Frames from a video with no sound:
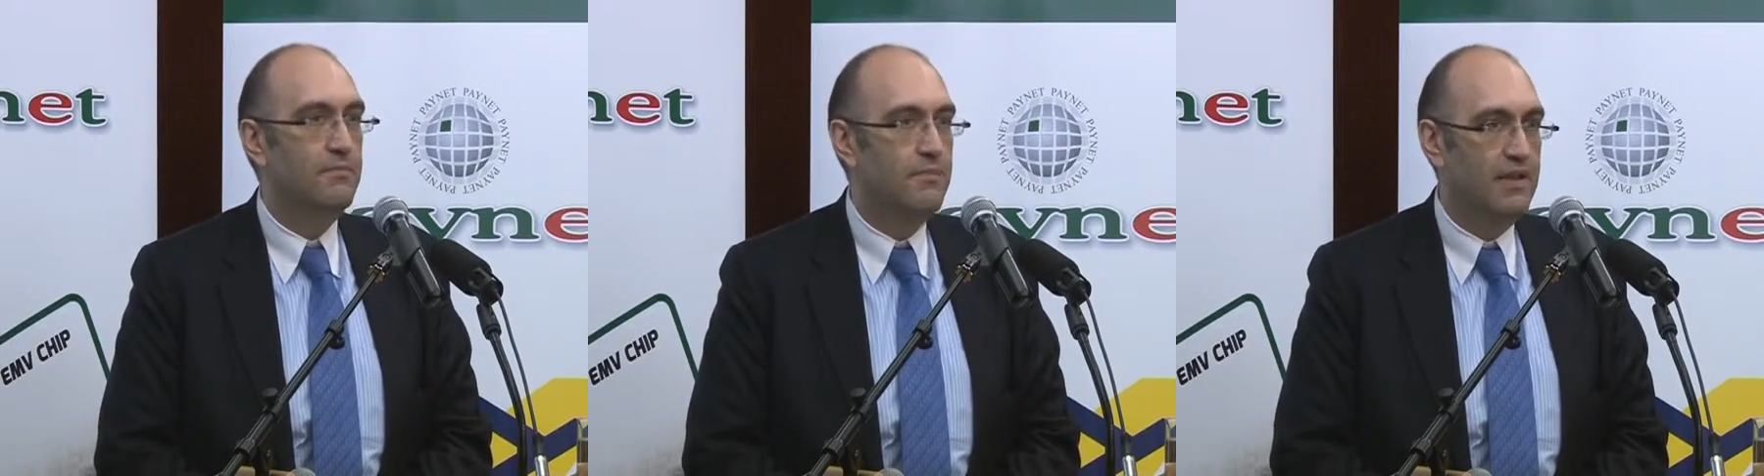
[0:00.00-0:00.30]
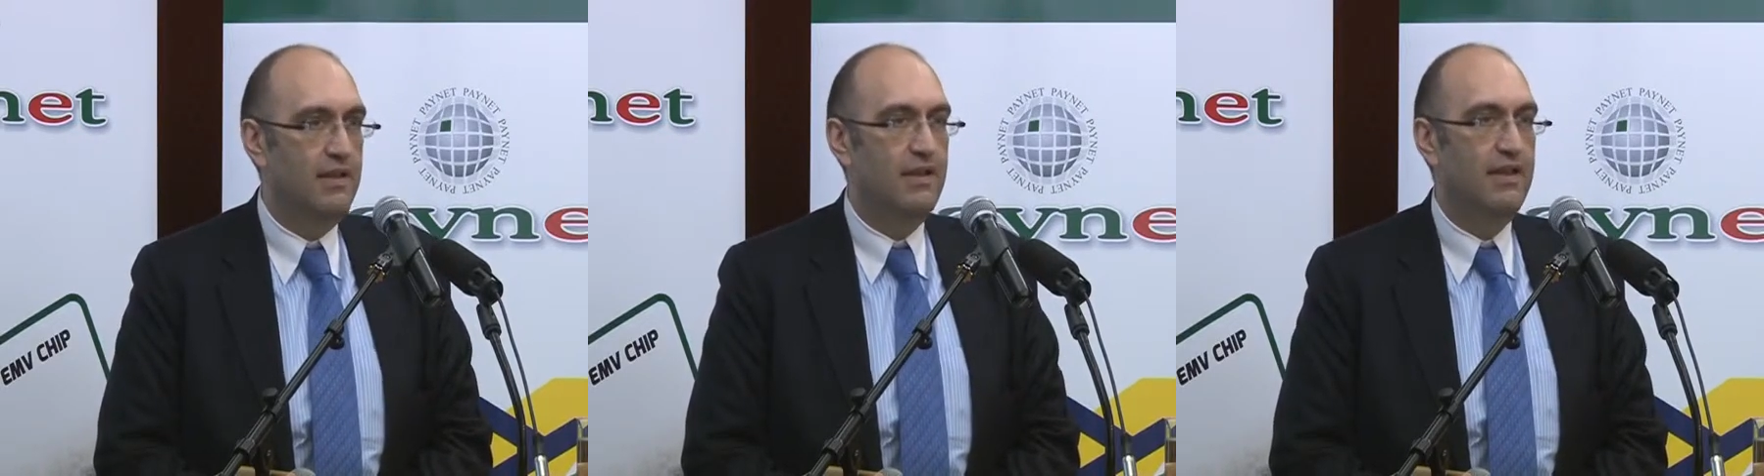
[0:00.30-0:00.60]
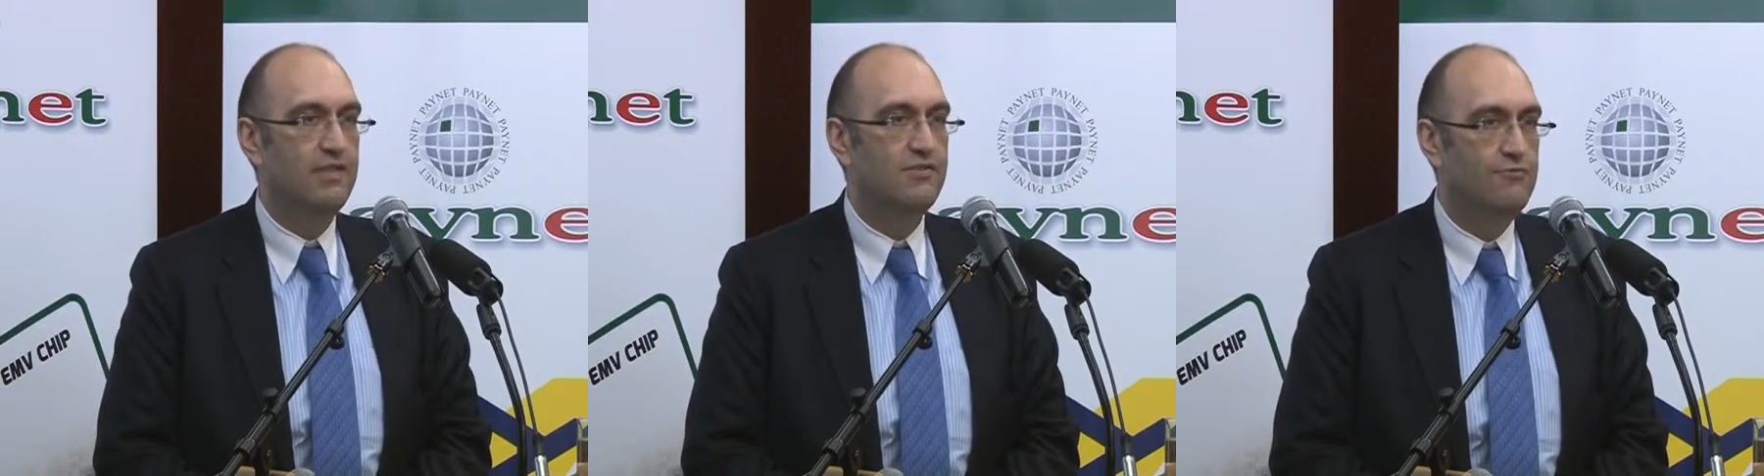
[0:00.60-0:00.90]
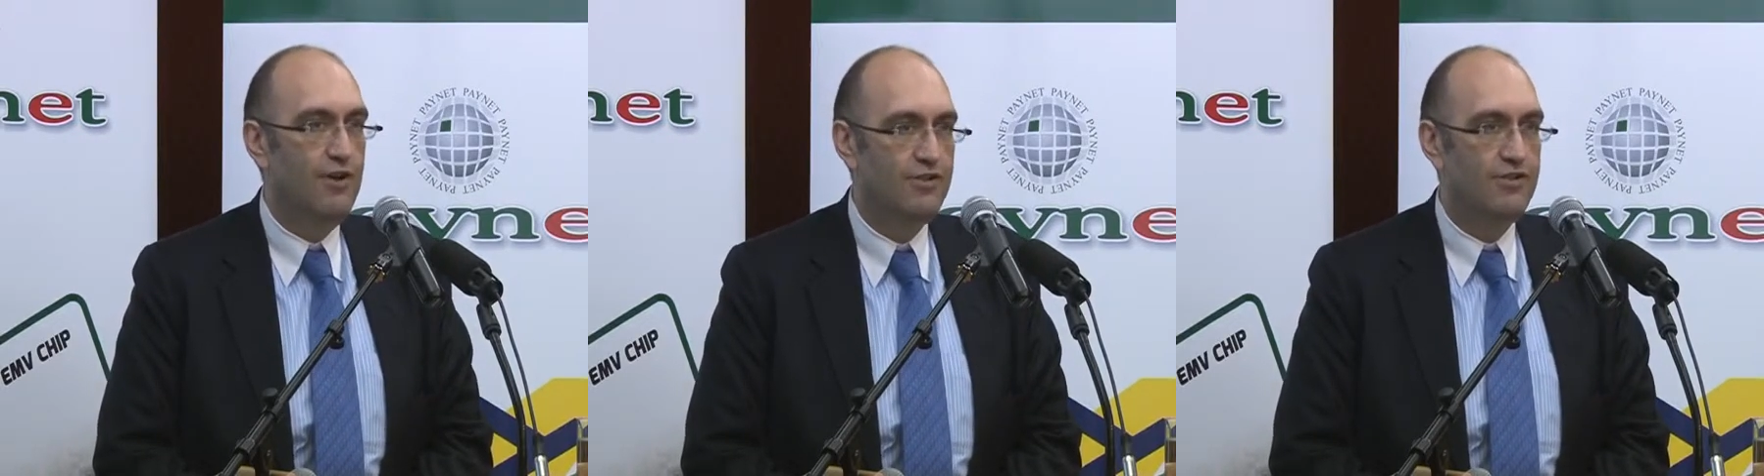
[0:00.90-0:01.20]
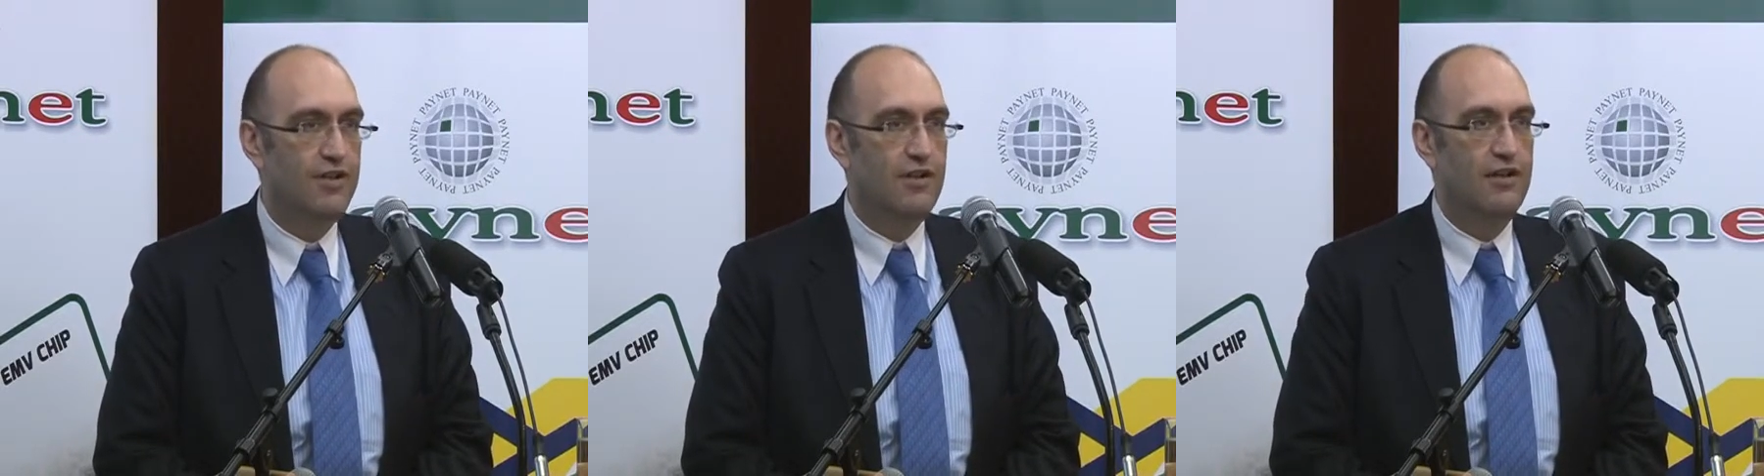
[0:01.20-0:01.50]
Middle East,
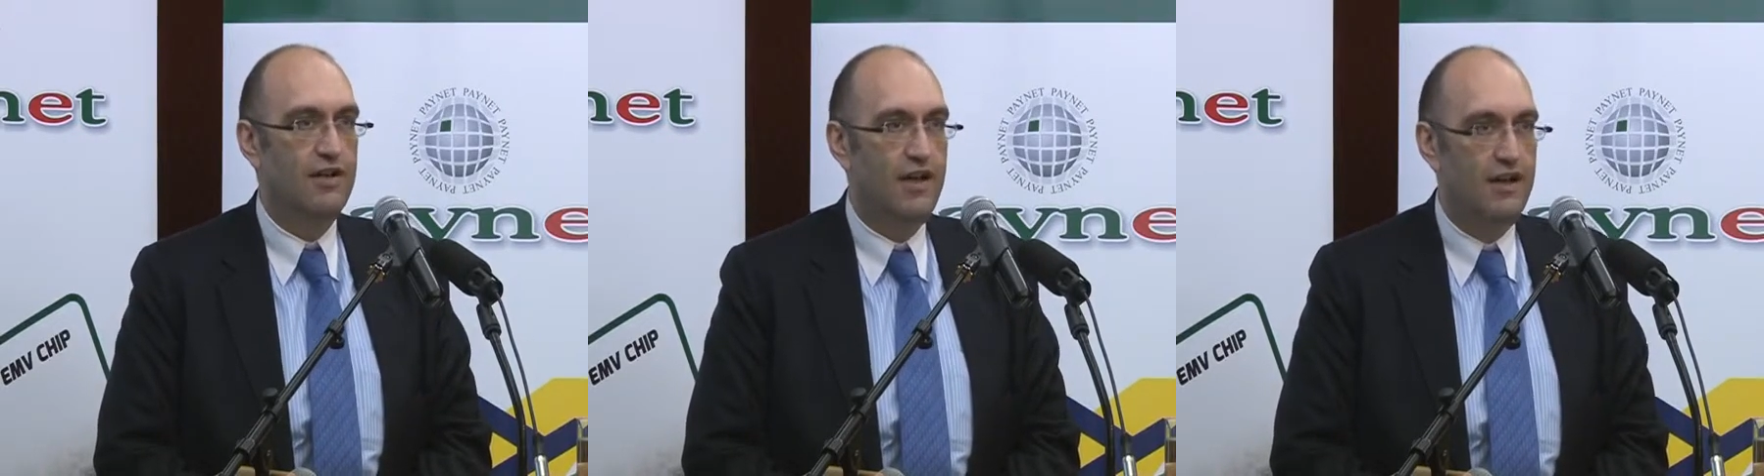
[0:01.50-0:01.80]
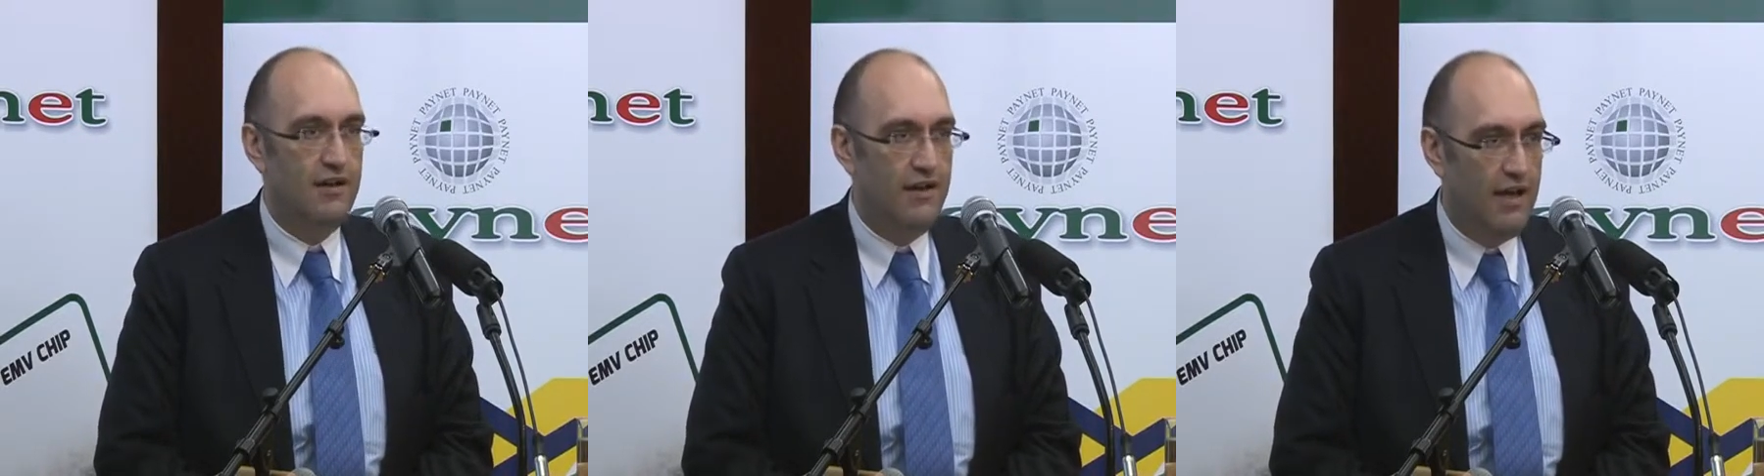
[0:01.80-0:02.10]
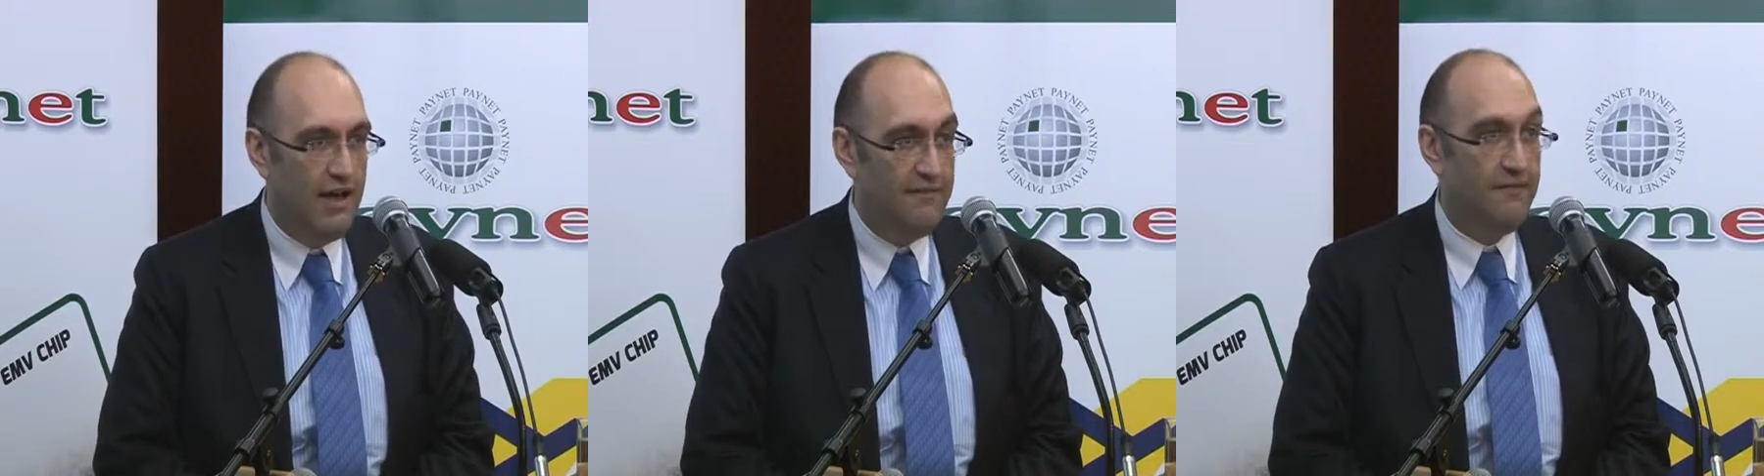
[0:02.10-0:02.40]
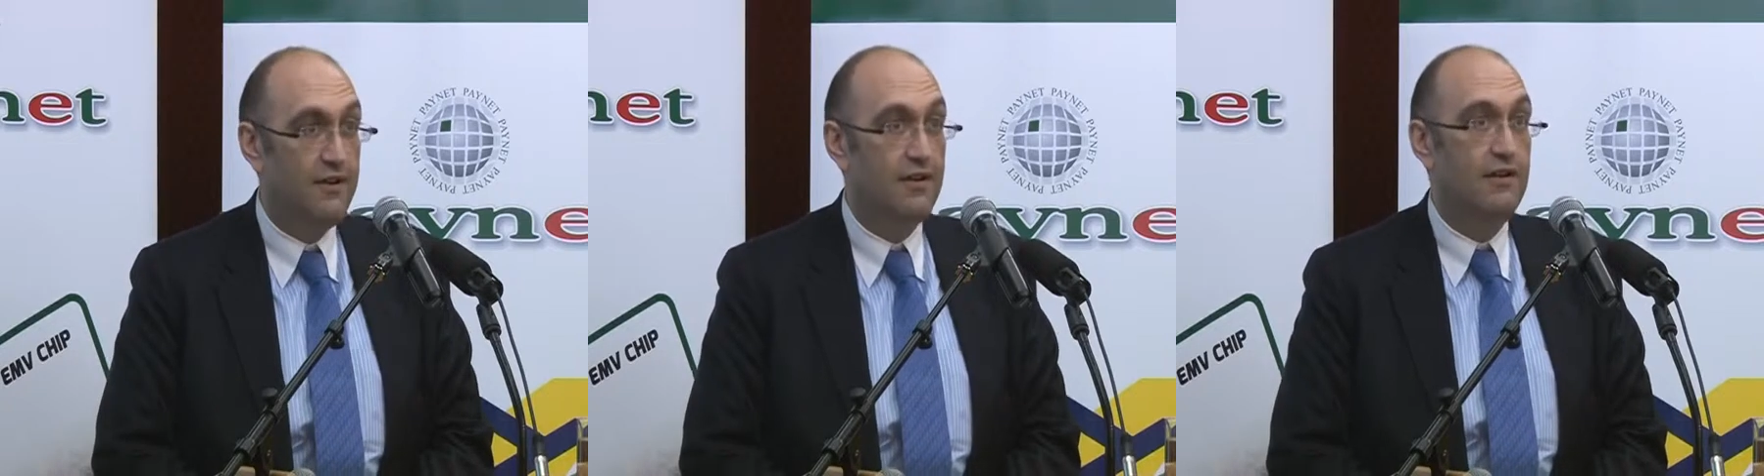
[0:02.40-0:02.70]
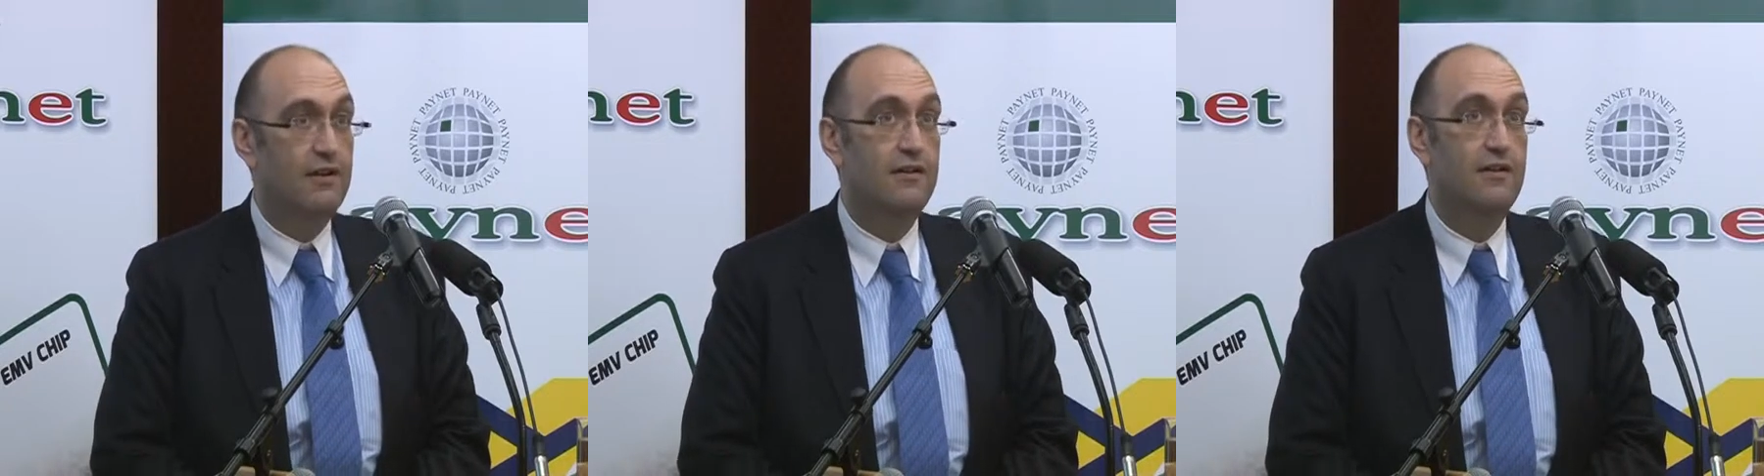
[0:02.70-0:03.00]
Russia,
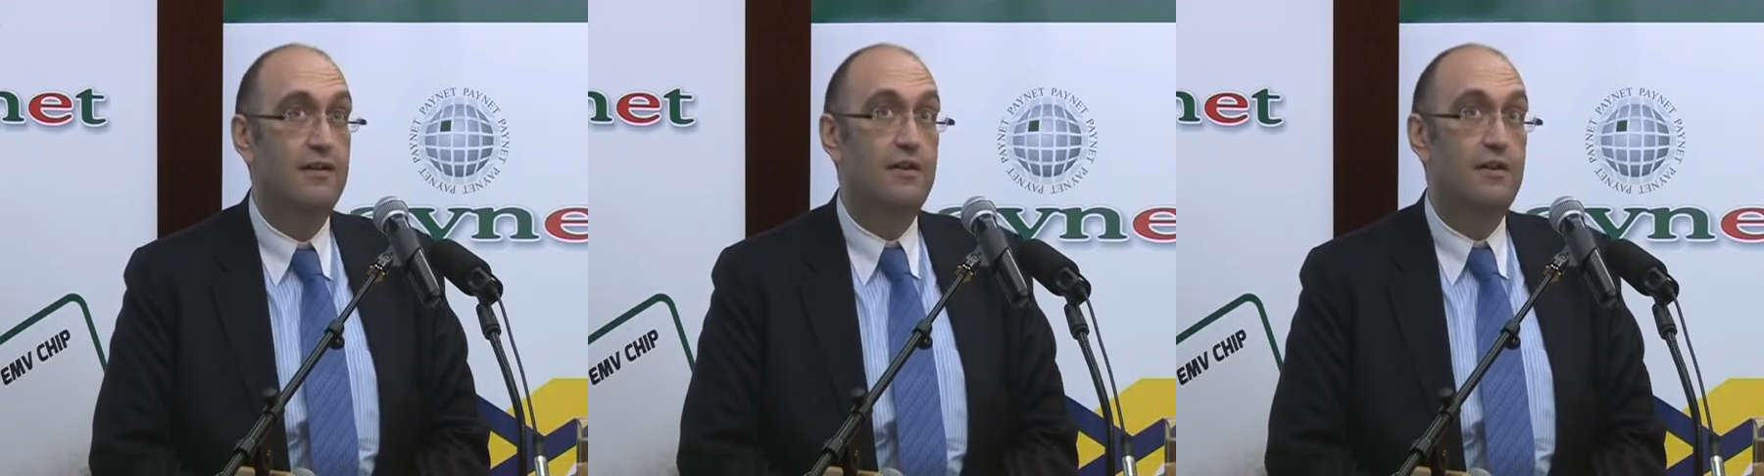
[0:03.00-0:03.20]
Africa,